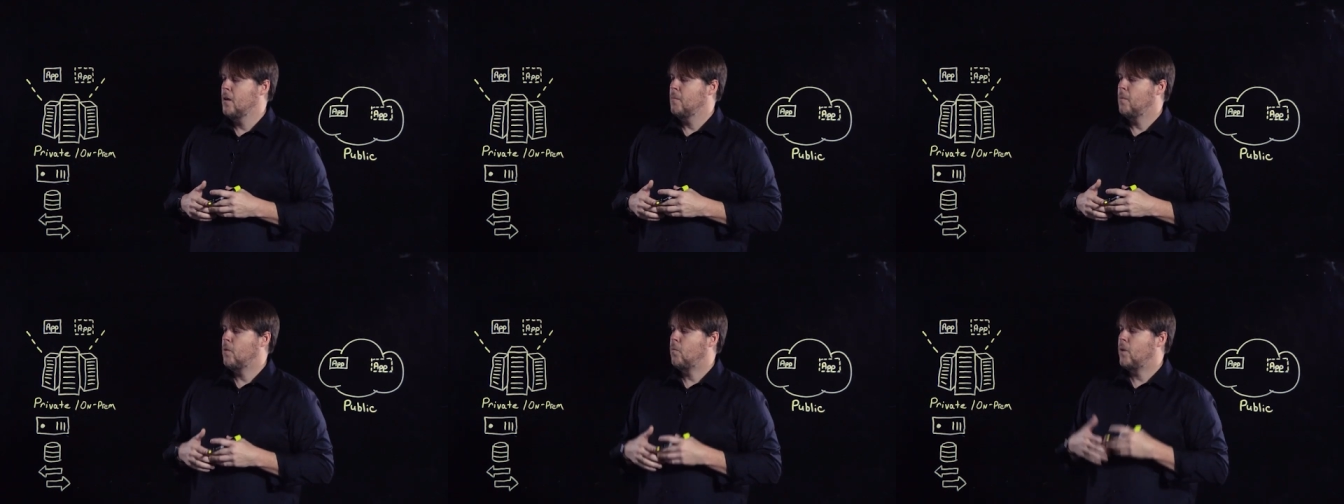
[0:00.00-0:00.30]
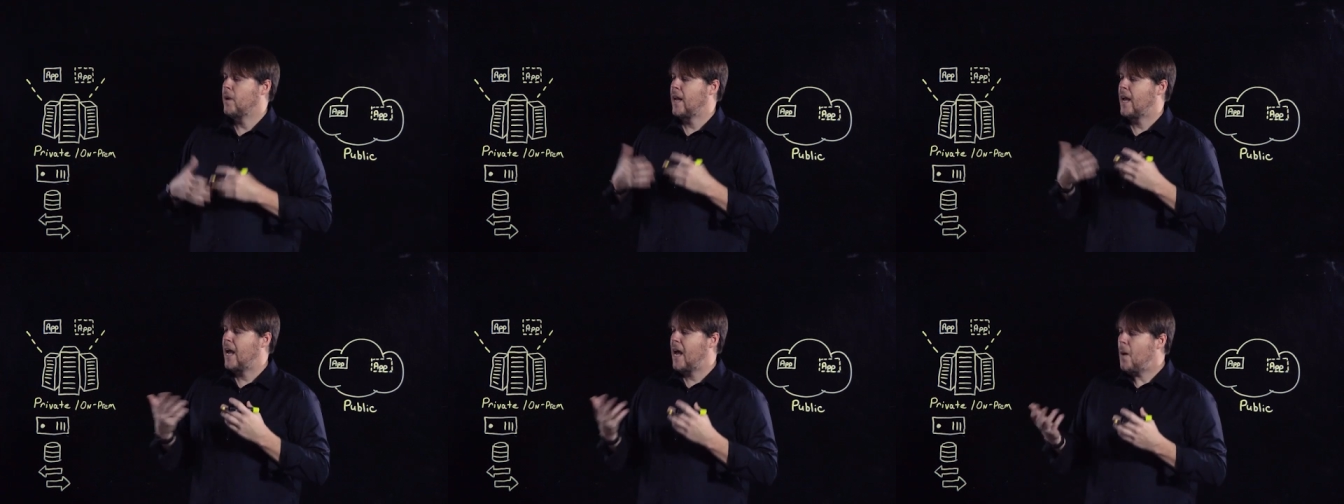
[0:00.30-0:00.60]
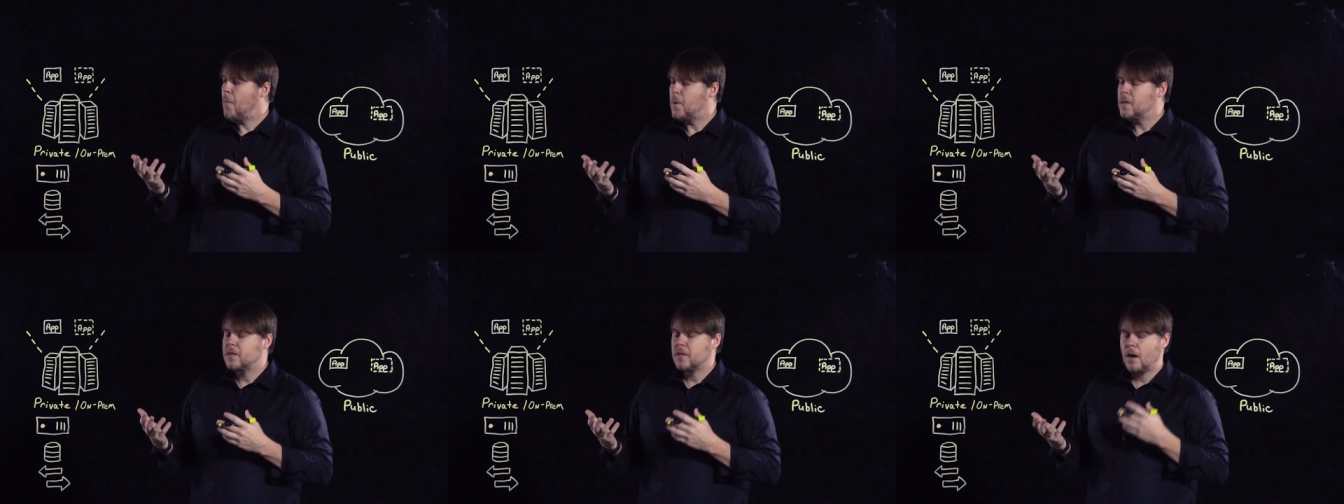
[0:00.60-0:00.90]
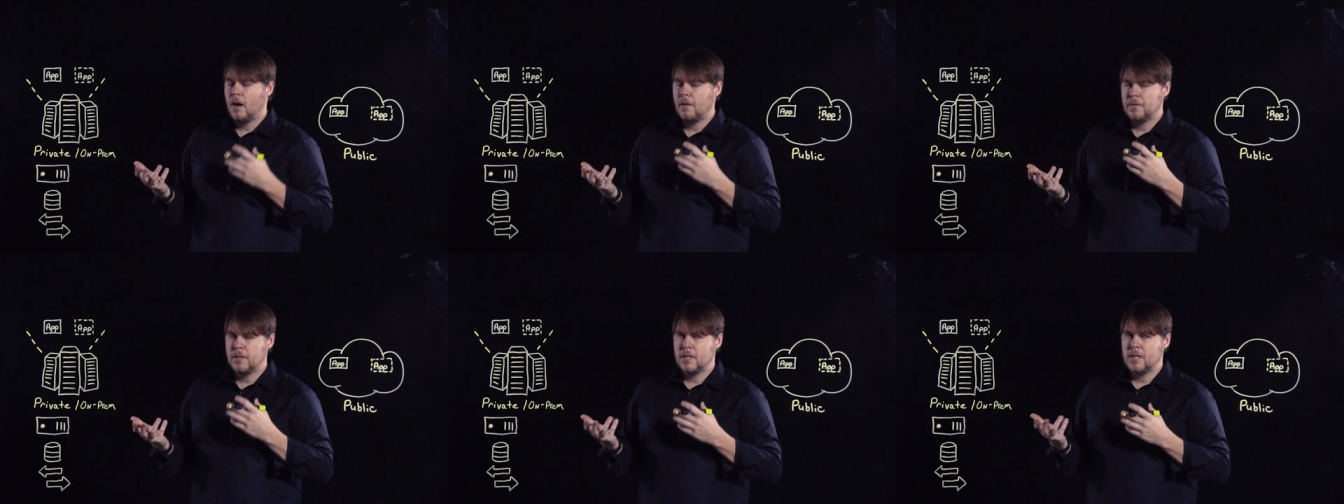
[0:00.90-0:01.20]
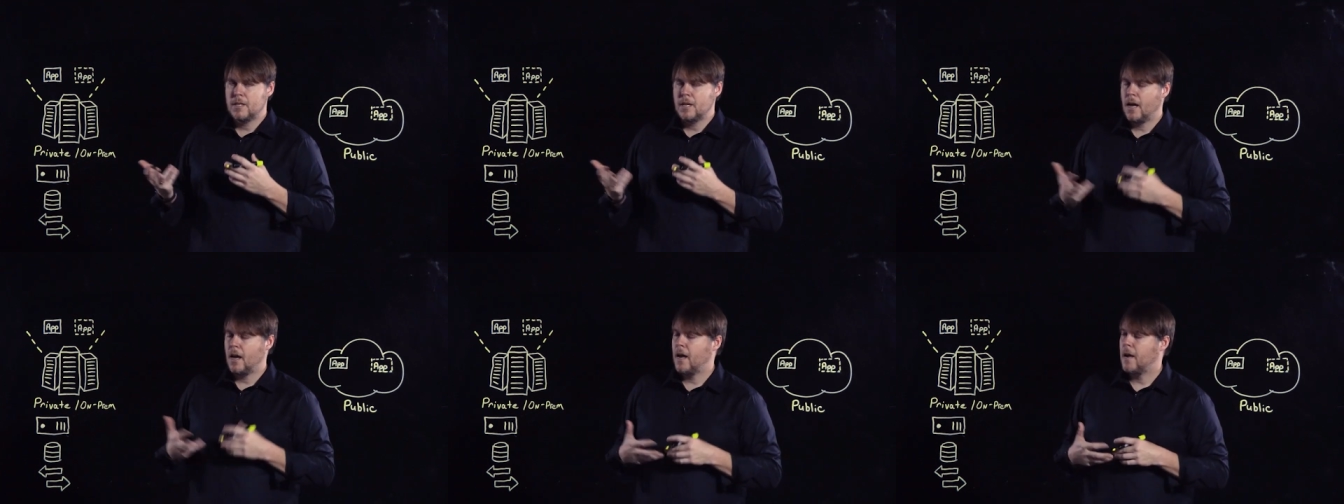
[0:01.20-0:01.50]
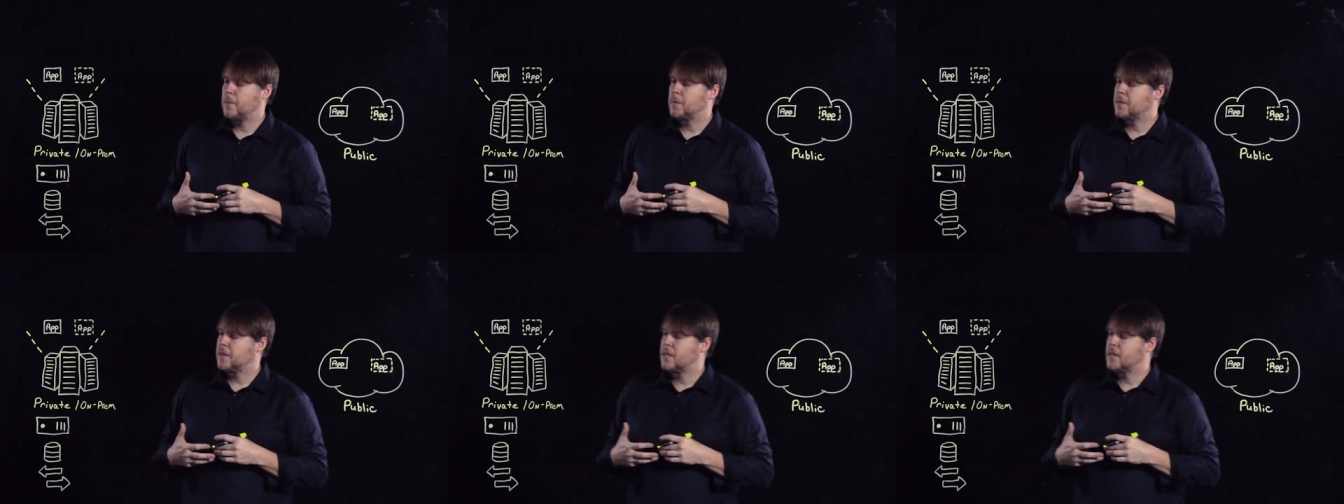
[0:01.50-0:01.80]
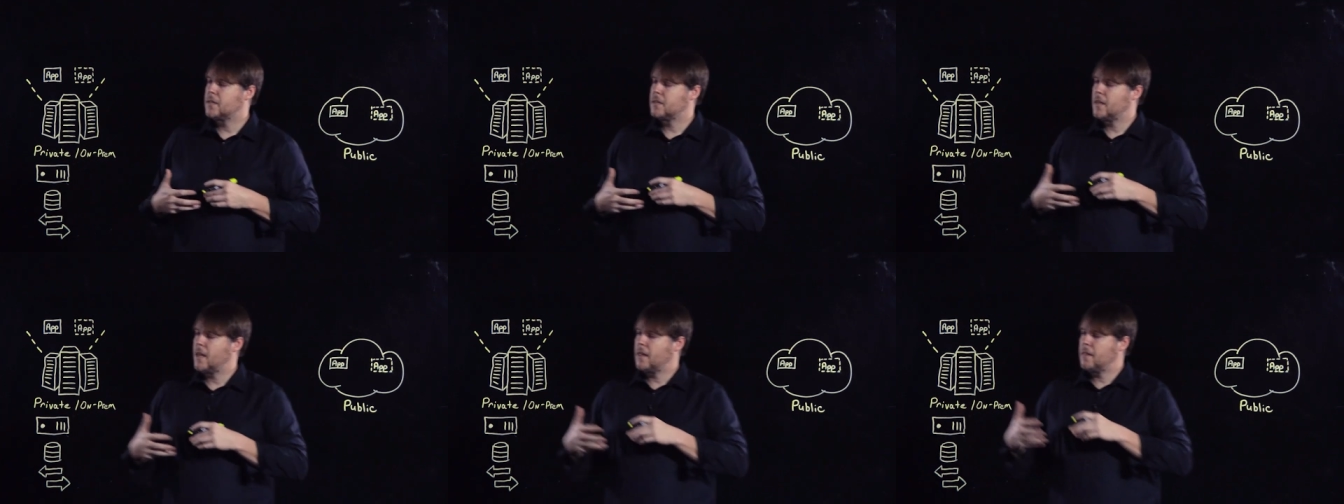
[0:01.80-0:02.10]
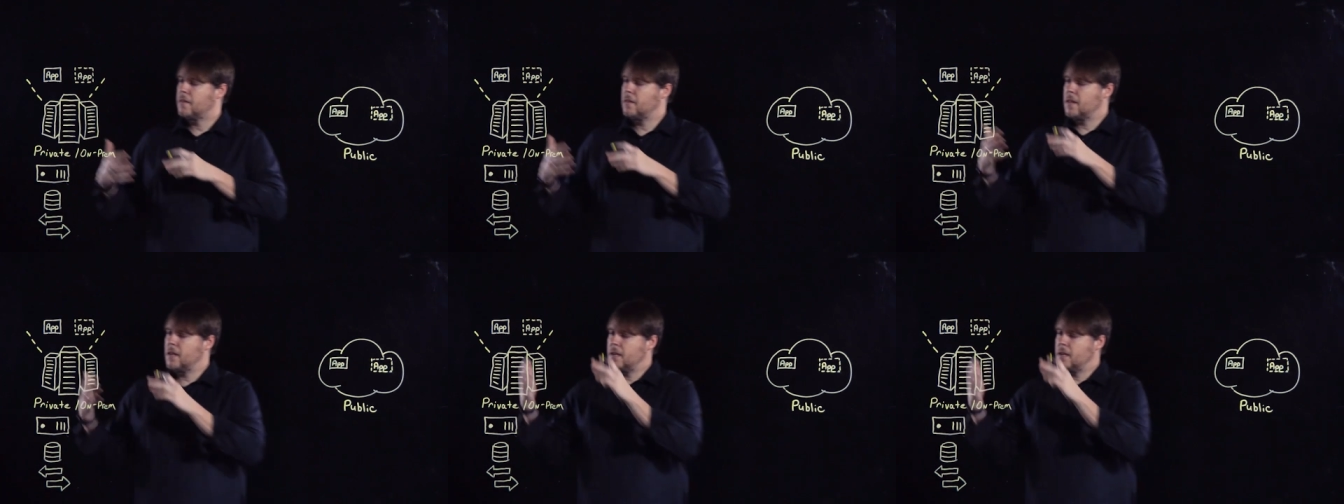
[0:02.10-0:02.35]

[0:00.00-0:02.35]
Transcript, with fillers: But what happens oftentimes is that